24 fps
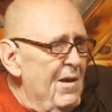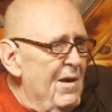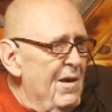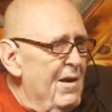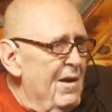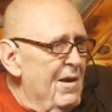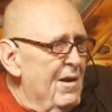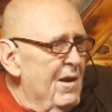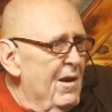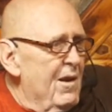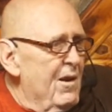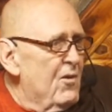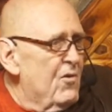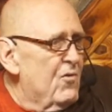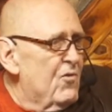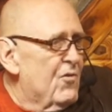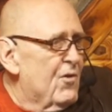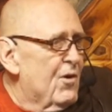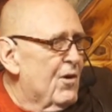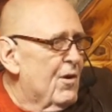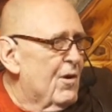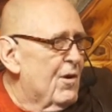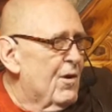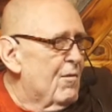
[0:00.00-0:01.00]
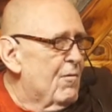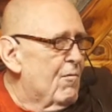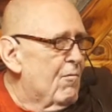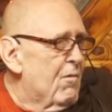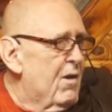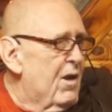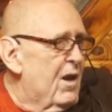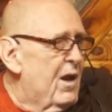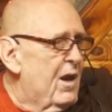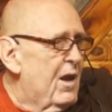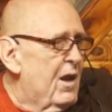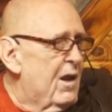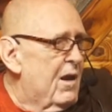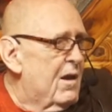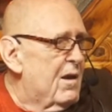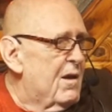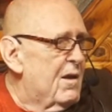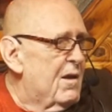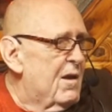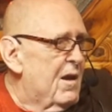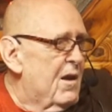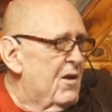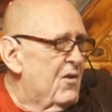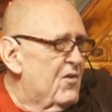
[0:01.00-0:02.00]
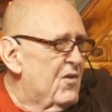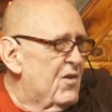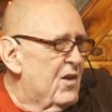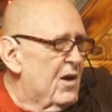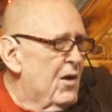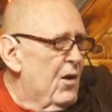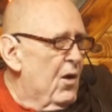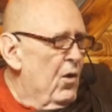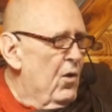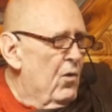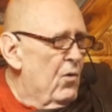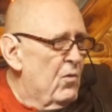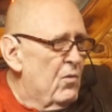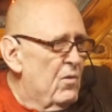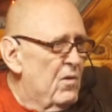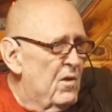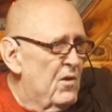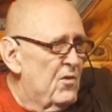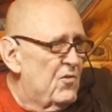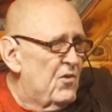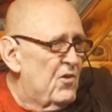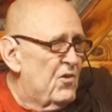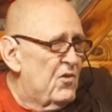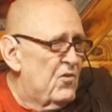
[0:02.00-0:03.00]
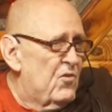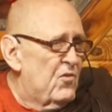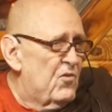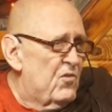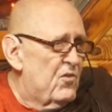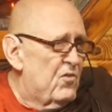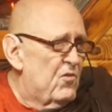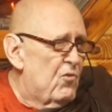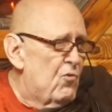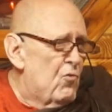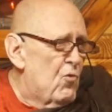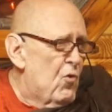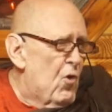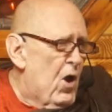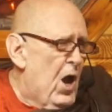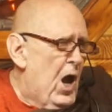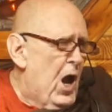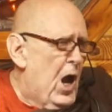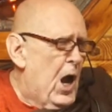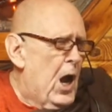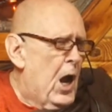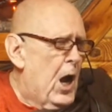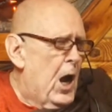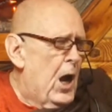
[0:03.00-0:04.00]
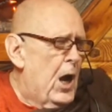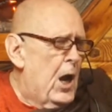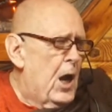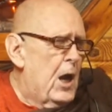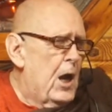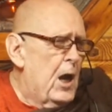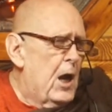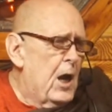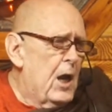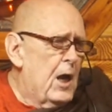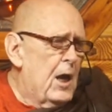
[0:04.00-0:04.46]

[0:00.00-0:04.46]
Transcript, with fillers: And they started reading, and they said, Oh, this is dry.